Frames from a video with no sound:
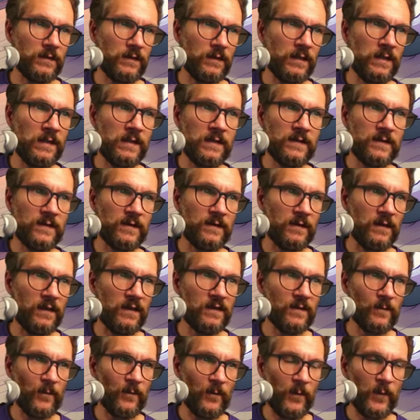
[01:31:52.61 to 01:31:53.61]
it's
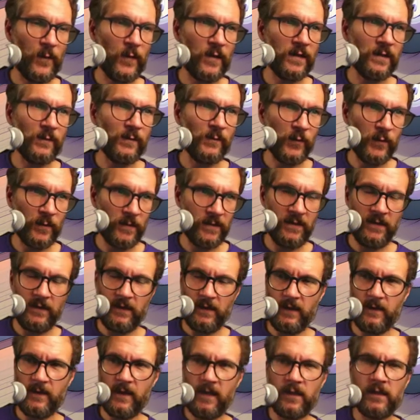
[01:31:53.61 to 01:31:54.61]
it's pretty
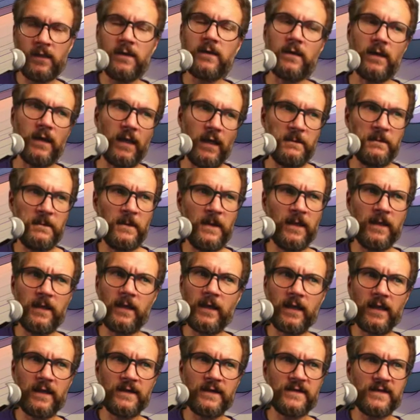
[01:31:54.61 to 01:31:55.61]
important. And then I think
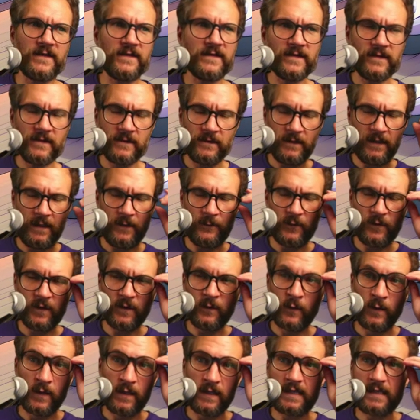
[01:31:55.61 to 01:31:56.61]
I guess it's I would
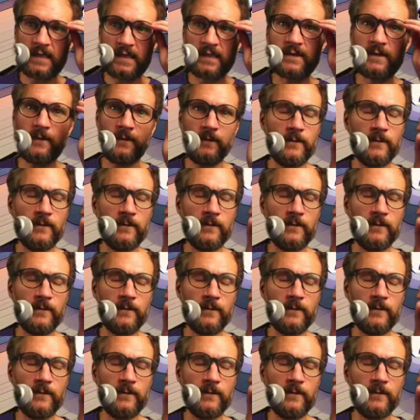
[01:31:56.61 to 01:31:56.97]
agree that it's